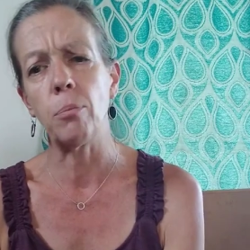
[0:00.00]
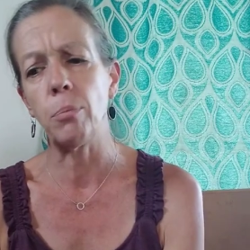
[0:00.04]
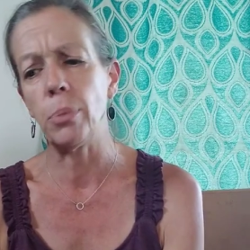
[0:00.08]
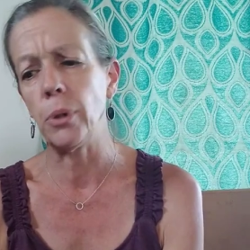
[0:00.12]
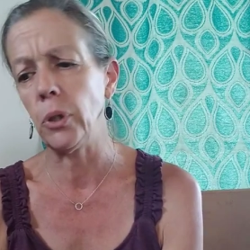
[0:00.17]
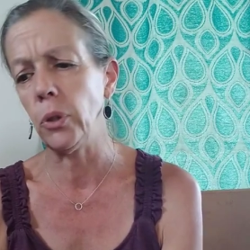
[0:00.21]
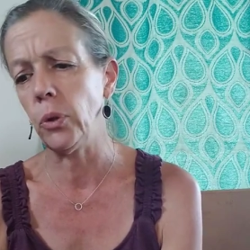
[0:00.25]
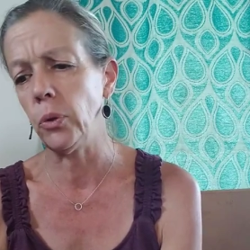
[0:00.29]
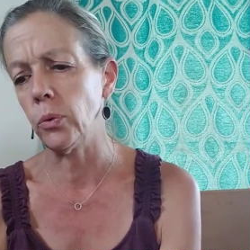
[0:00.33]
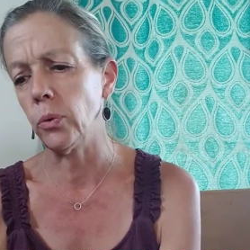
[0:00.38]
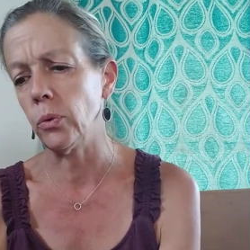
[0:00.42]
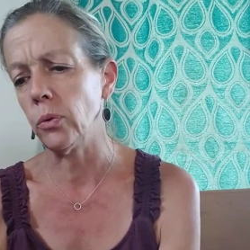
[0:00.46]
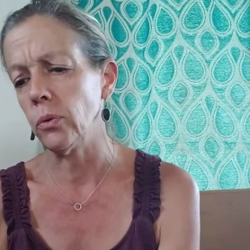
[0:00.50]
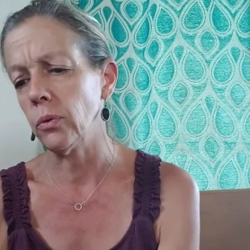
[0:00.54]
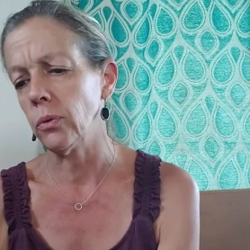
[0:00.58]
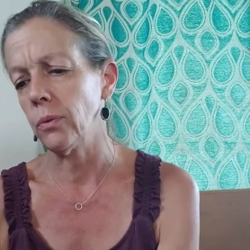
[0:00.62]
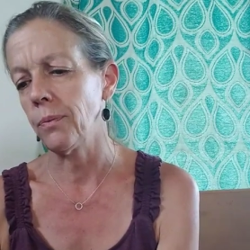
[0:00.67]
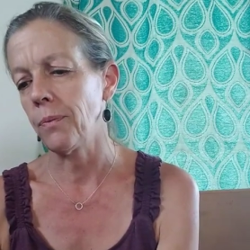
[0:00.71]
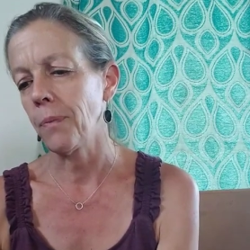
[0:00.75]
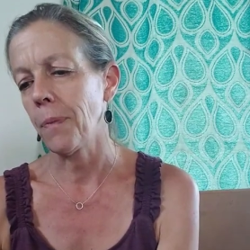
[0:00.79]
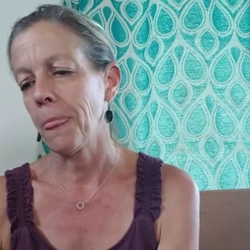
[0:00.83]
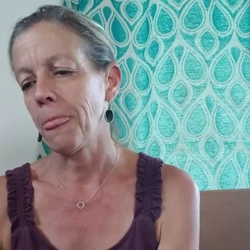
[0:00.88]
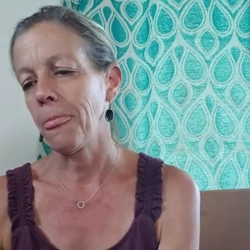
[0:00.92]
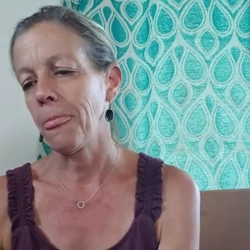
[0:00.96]
Hello, you
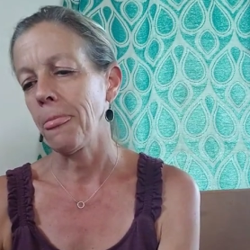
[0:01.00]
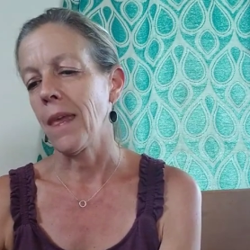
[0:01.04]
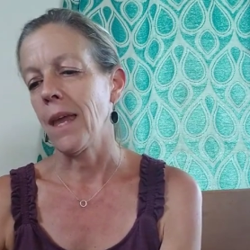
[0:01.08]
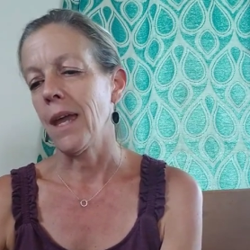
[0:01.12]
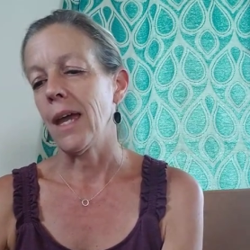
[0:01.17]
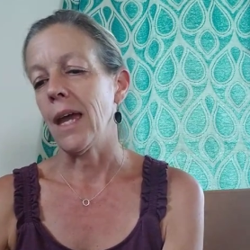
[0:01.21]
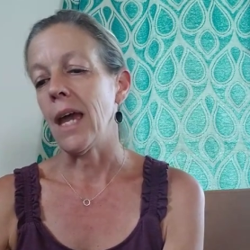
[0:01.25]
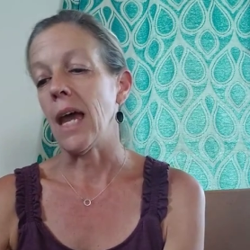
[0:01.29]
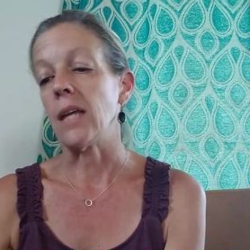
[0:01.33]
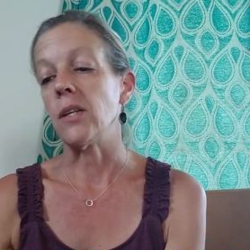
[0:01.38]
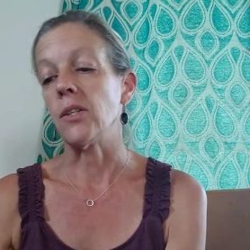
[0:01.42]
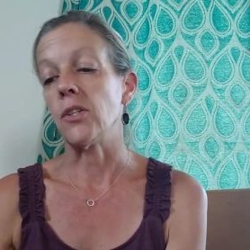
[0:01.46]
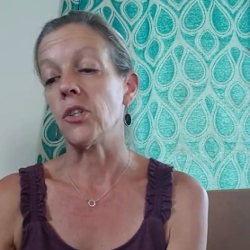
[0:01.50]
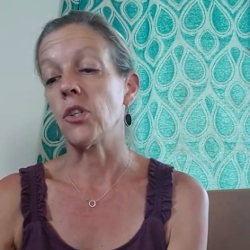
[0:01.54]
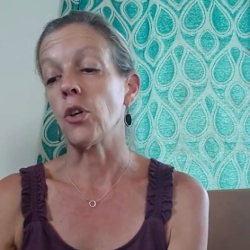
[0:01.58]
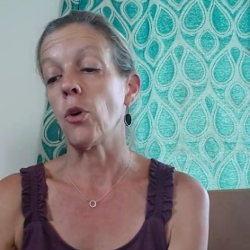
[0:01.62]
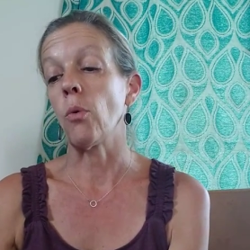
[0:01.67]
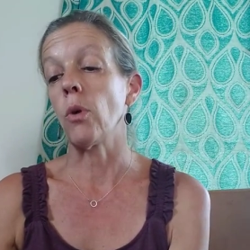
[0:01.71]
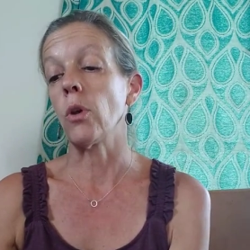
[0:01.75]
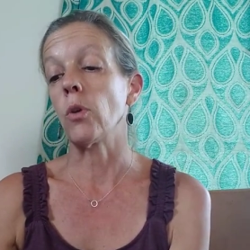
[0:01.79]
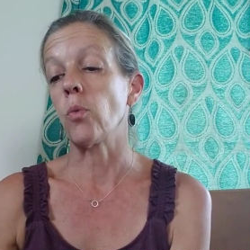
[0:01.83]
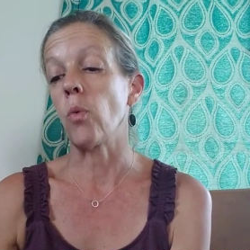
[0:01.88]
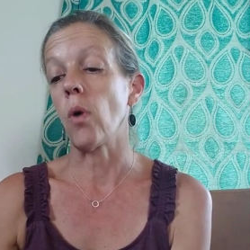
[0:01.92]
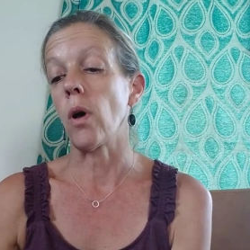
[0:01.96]
dirty giant
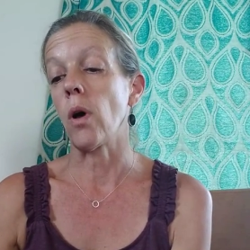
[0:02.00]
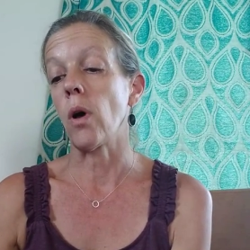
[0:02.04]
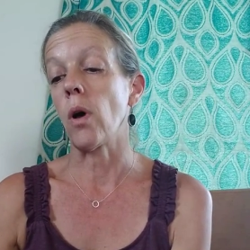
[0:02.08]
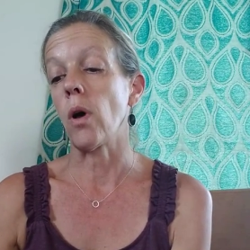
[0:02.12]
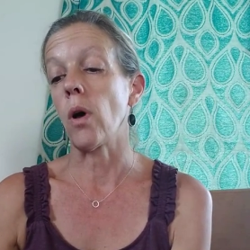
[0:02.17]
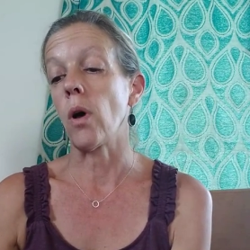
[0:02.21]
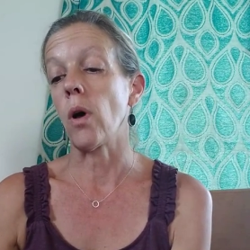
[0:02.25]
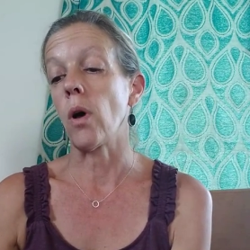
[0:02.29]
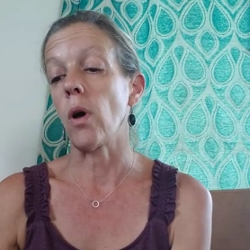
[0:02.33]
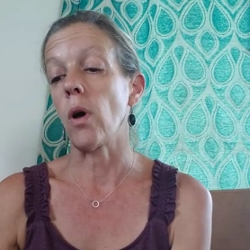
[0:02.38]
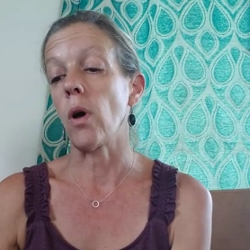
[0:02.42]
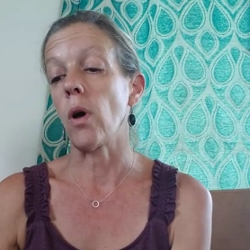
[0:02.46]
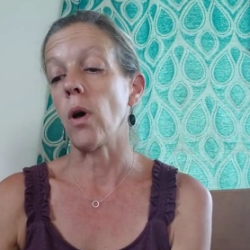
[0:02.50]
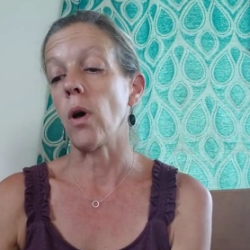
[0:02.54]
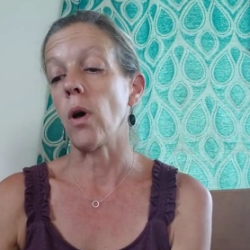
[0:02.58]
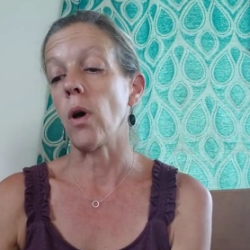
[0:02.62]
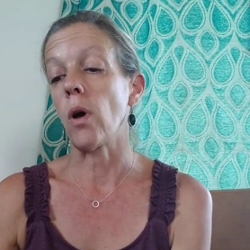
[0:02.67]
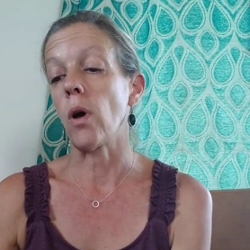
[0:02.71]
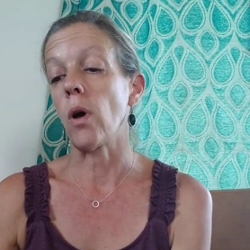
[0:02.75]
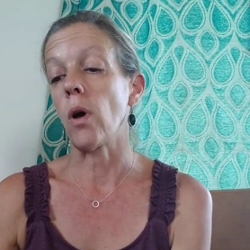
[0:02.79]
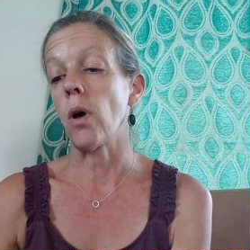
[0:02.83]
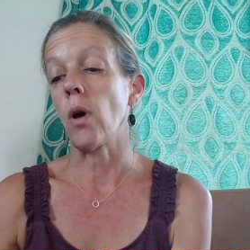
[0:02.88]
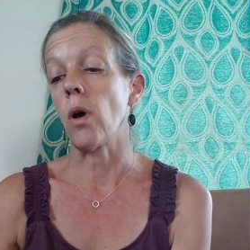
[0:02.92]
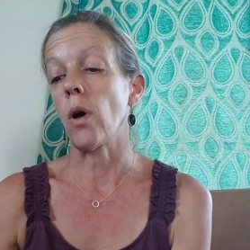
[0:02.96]
beast!"
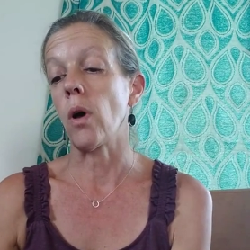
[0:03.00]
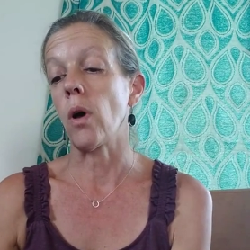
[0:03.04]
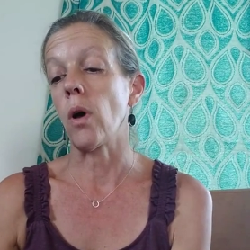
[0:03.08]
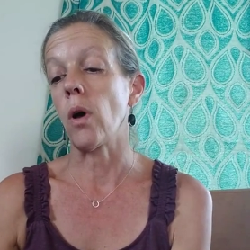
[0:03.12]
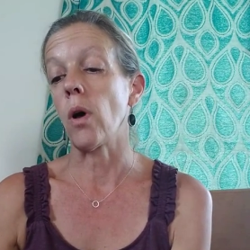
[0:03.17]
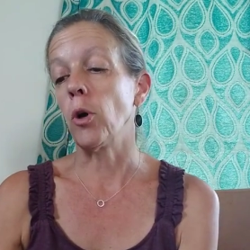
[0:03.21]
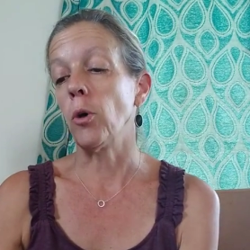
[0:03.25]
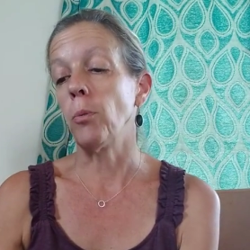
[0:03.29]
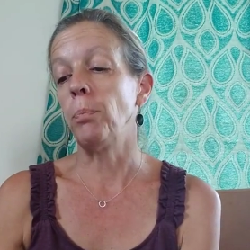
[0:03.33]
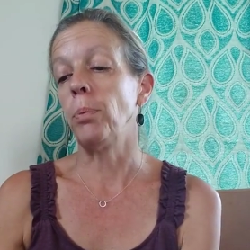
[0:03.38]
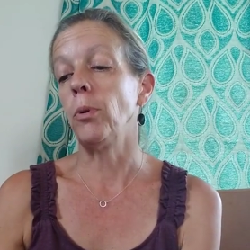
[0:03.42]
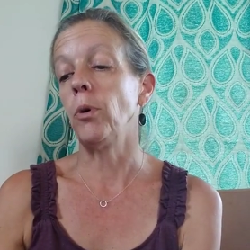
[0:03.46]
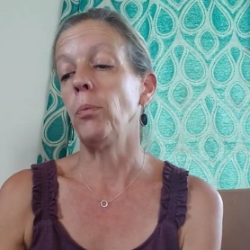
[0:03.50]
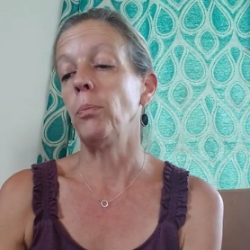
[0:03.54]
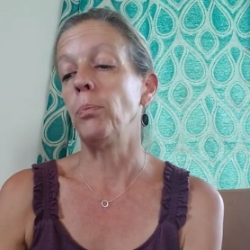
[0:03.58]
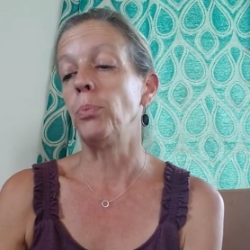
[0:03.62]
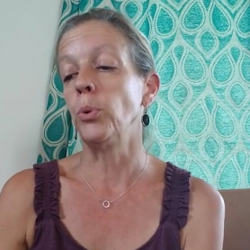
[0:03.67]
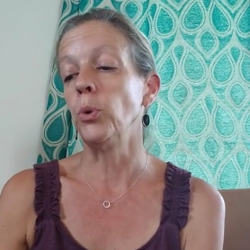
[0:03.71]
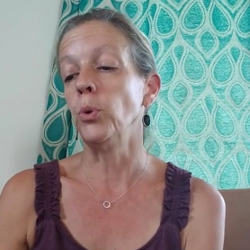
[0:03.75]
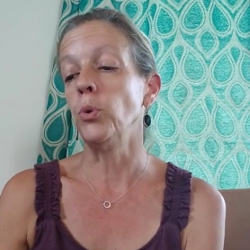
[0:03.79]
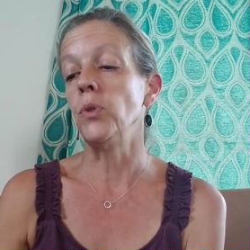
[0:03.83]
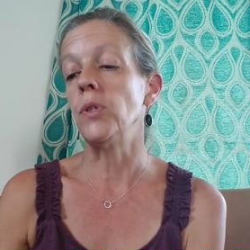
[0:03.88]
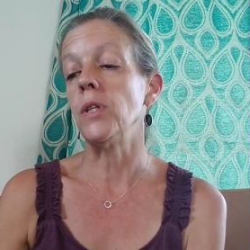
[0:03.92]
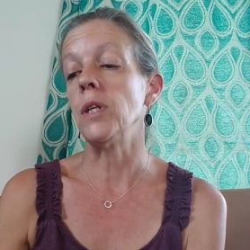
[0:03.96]
cried Mr.
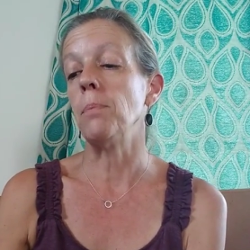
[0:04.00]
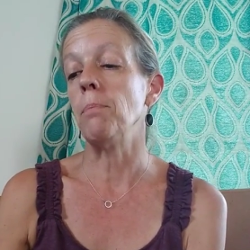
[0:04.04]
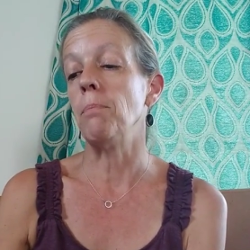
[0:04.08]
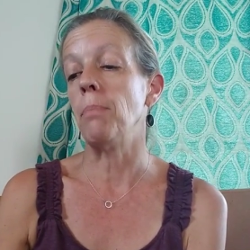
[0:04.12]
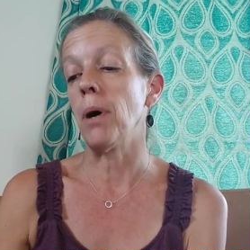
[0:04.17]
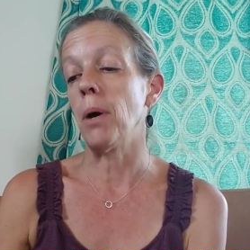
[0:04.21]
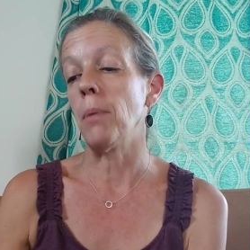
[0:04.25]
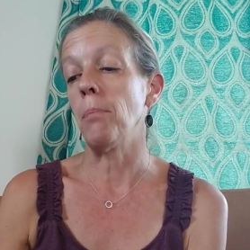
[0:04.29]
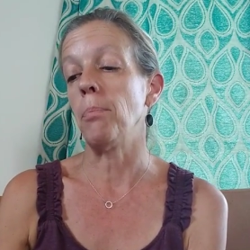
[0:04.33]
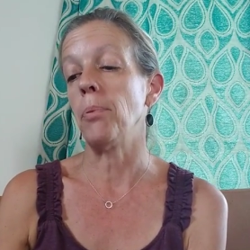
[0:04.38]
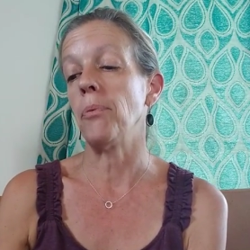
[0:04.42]
Wonka.